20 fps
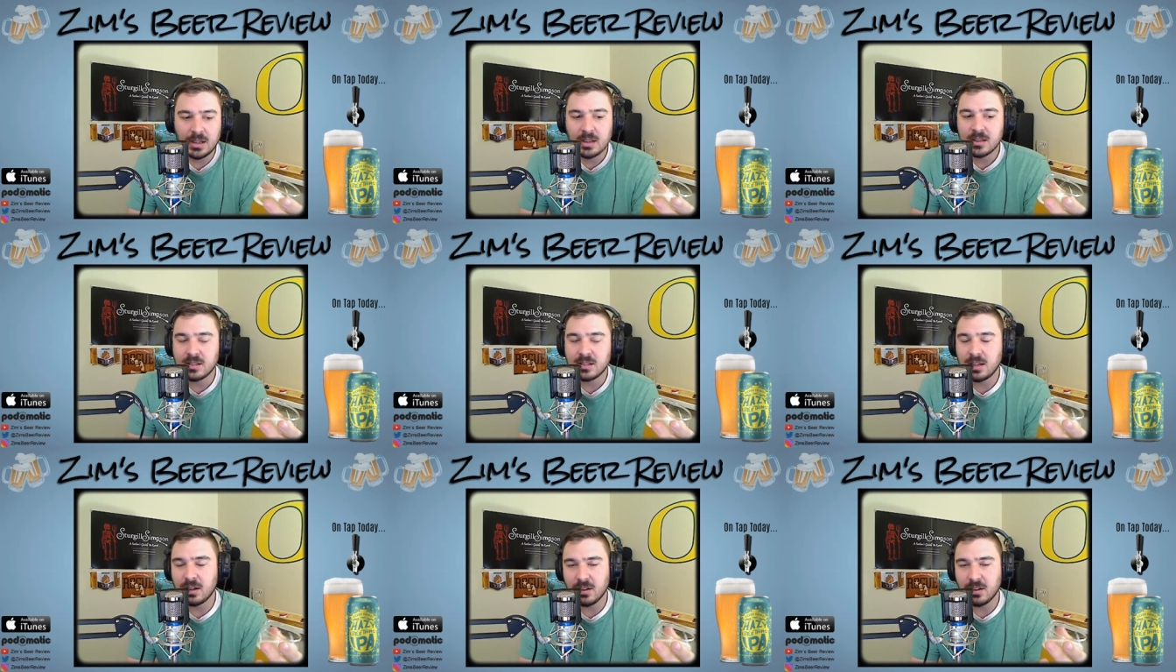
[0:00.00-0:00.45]

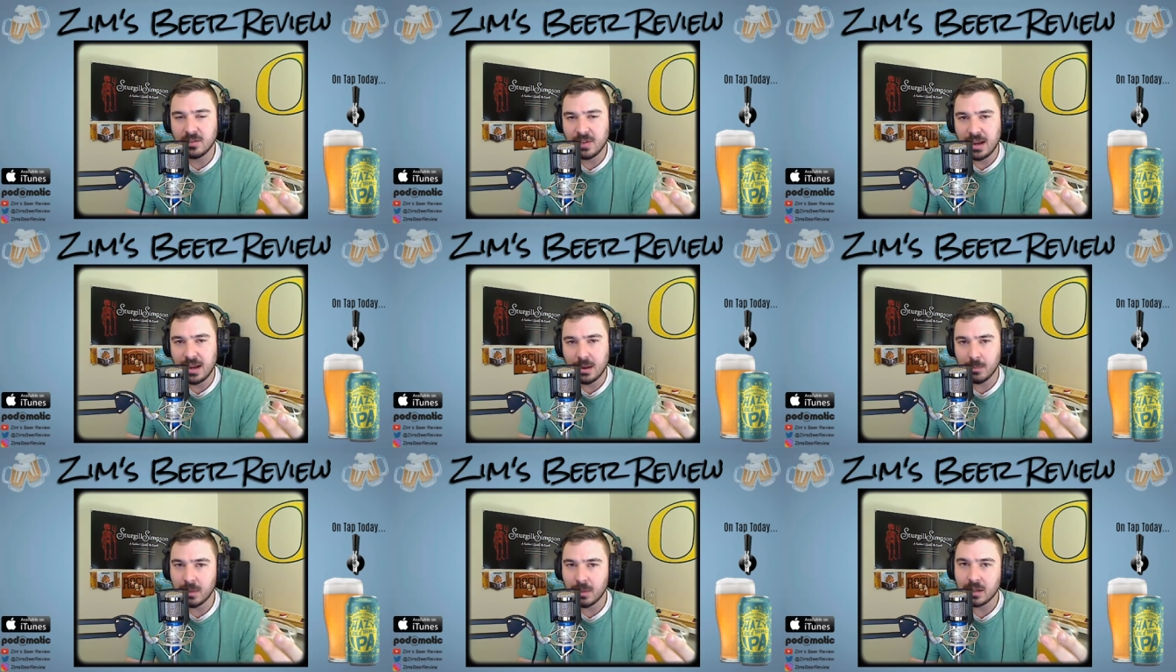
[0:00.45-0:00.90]
Sierra
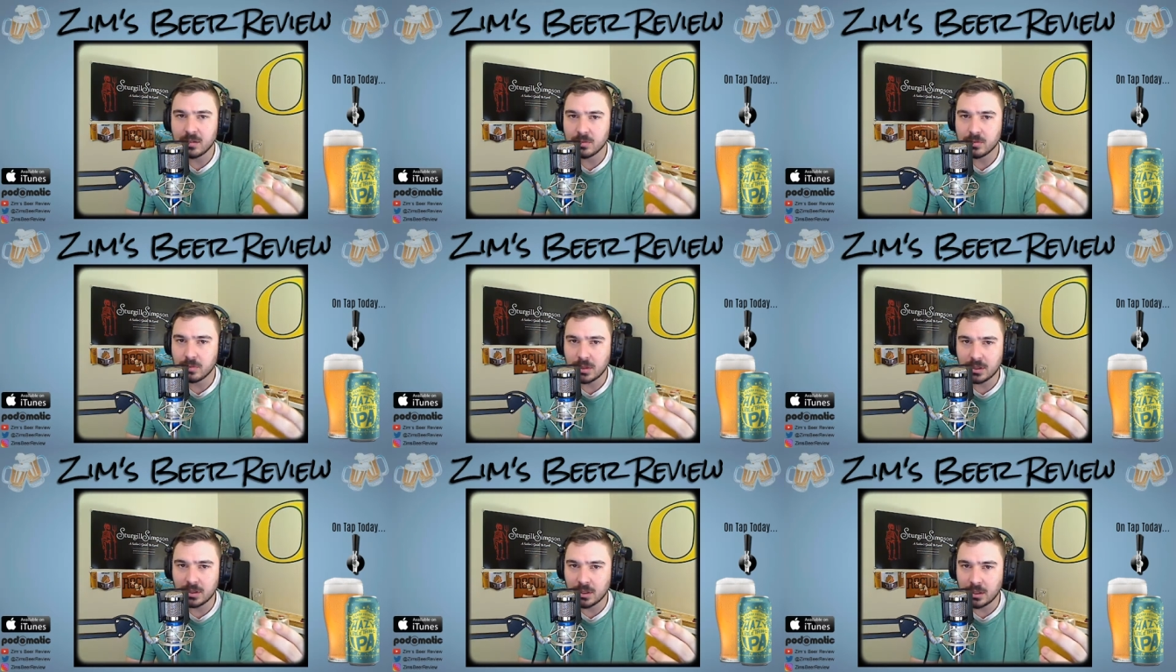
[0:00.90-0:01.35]
Nevada makes
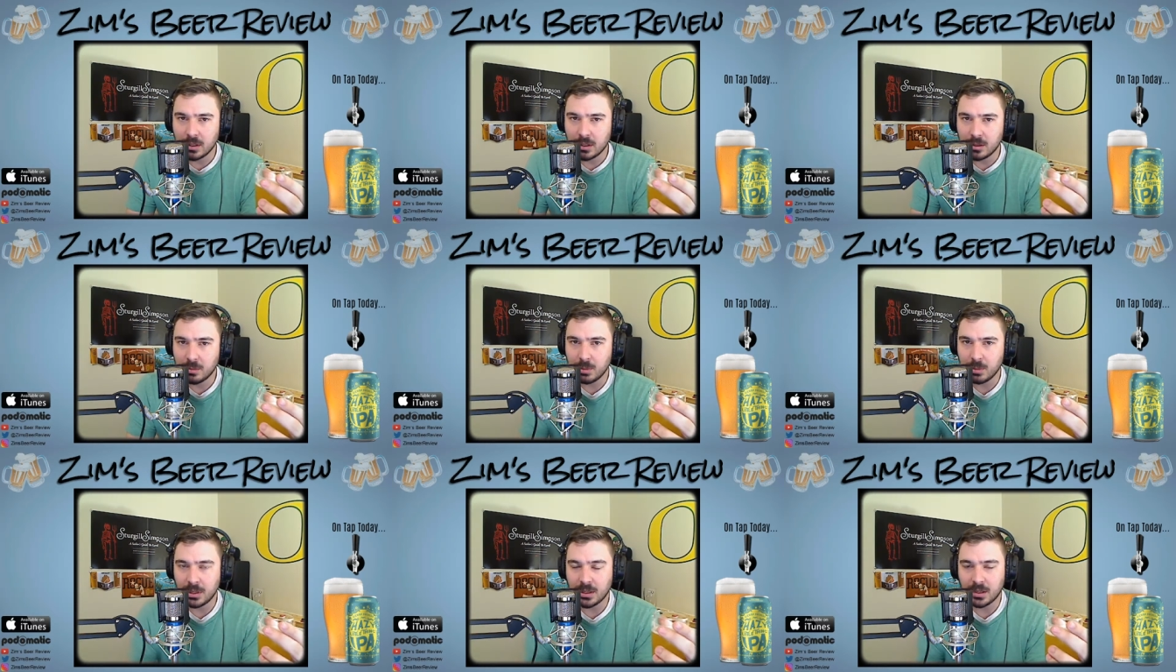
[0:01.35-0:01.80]
really
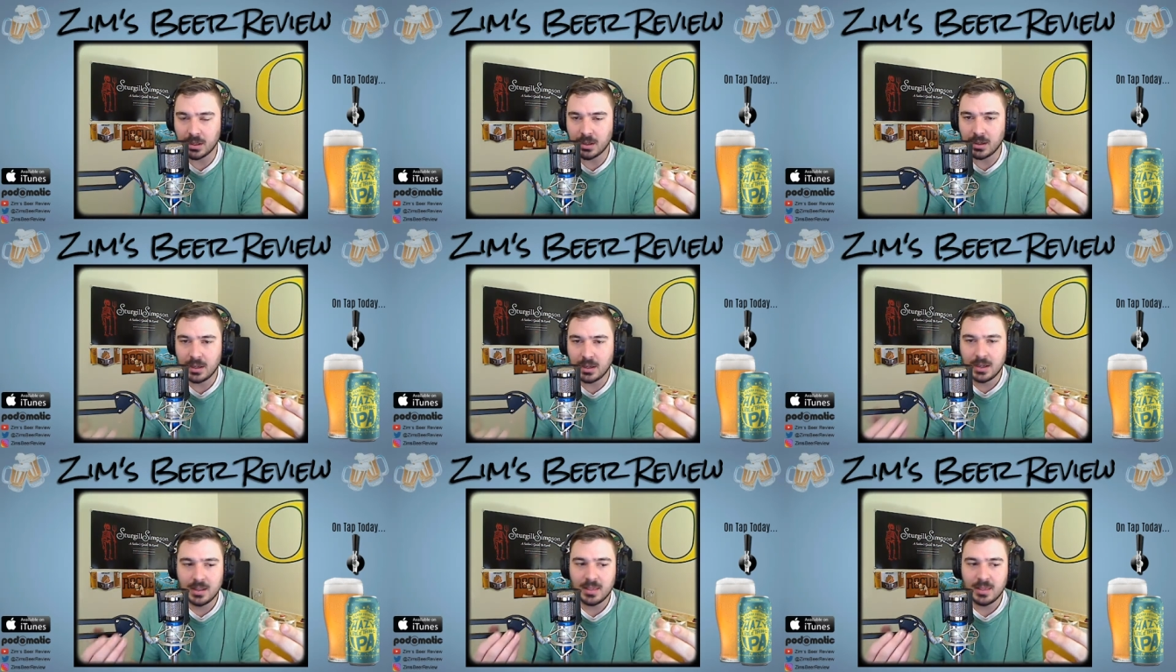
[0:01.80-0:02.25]
good beer.